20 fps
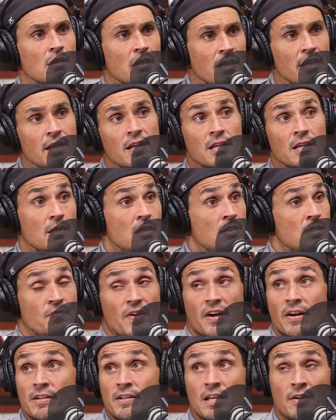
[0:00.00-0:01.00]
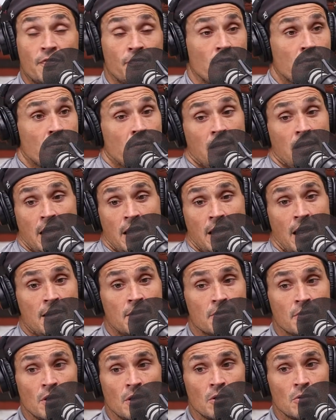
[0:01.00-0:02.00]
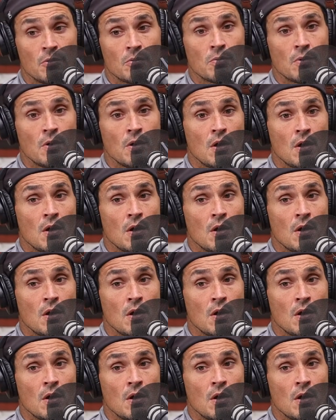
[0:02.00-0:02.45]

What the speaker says: It is. It's very different, and I don't know.